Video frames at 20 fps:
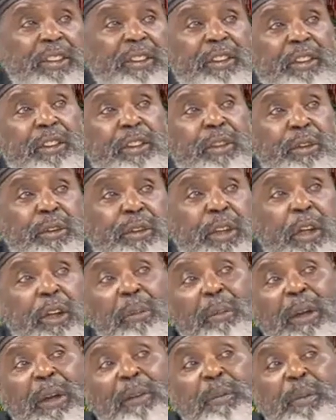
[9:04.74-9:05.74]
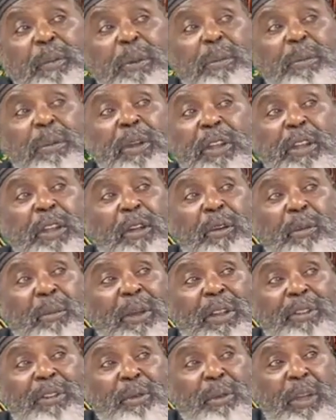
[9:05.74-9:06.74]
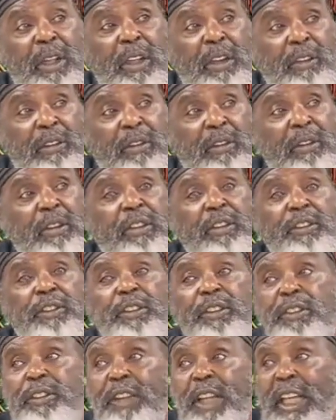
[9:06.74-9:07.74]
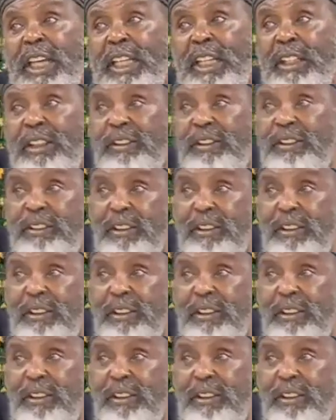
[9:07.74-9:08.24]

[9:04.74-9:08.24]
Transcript: you talk about people that don't mess with us, it's a Zionist.